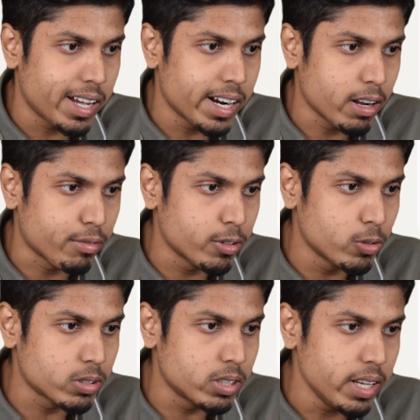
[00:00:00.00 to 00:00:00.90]
and of
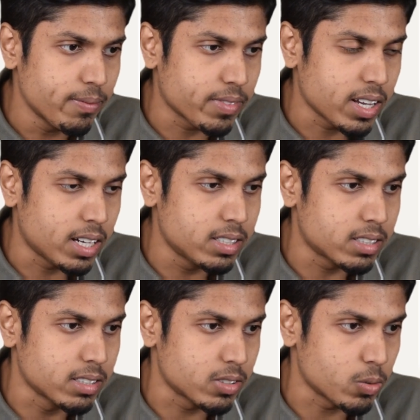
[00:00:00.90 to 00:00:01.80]
course the
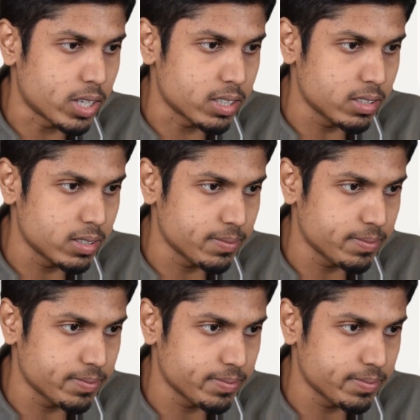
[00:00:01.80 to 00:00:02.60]
adjacent squares.